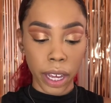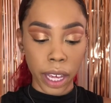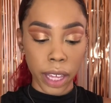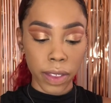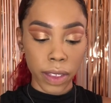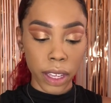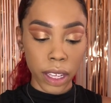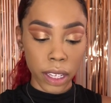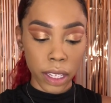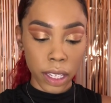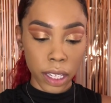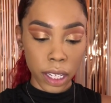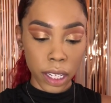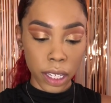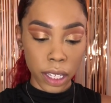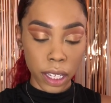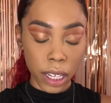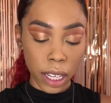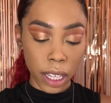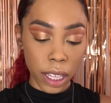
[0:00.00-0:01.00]
and this is
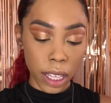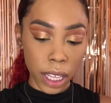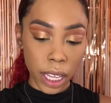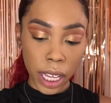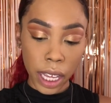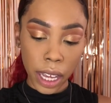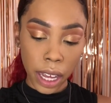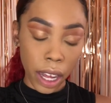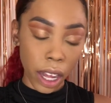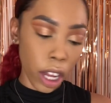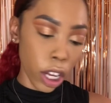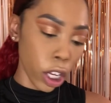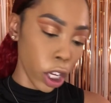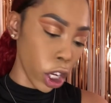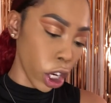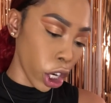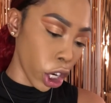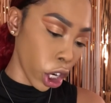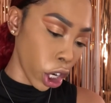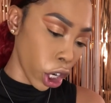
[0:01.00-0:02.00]
in the
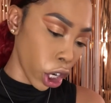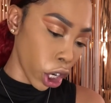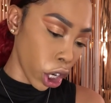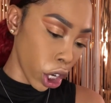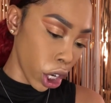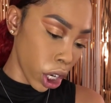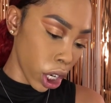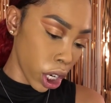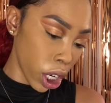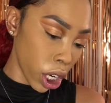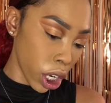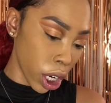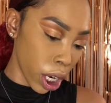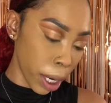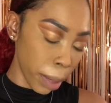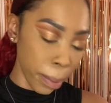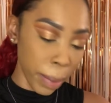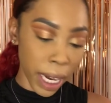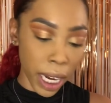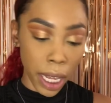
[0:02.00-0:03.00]
color
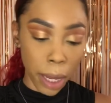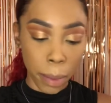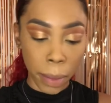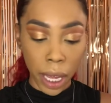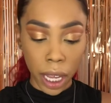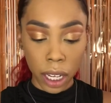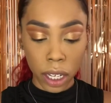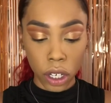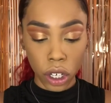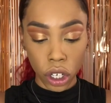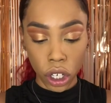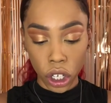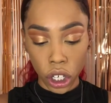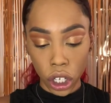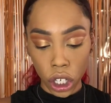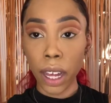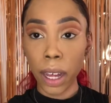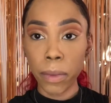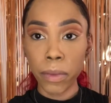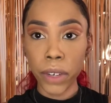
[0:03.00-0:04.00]
Medium Beige.
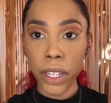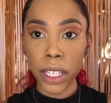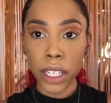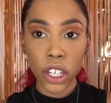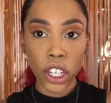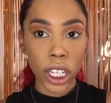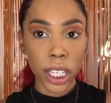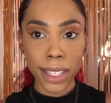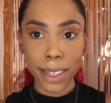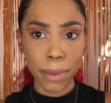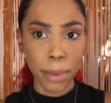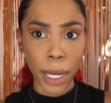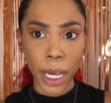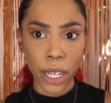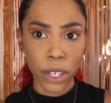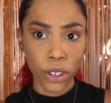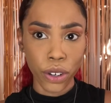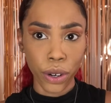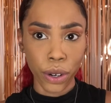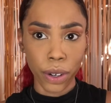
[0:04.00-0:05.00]
I'm really just a
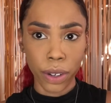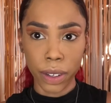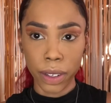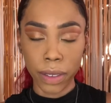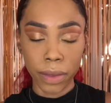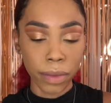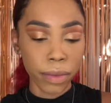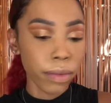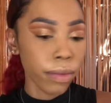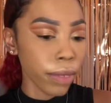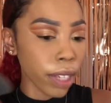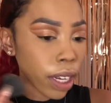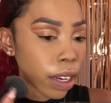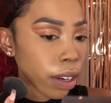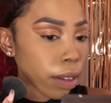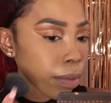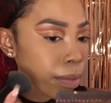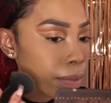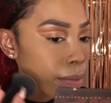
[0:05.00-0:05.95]
beige girl, you know?